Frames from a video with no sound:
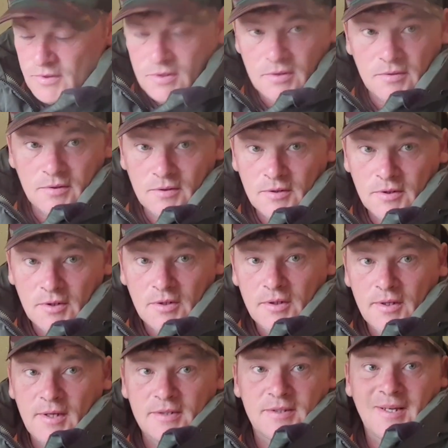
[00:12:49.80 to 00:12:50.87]
Right.
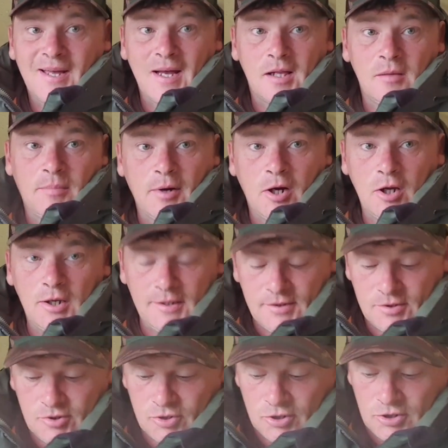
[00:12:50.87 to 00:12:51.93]
That's the kettle
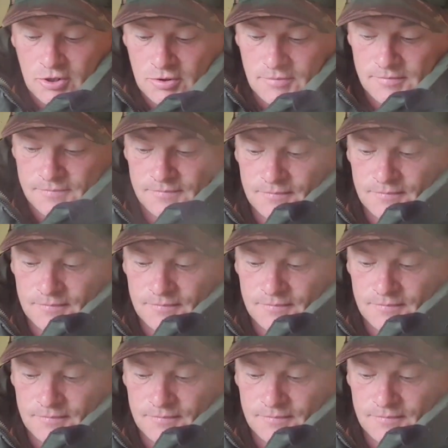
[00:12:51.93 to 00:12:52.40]
boiling, so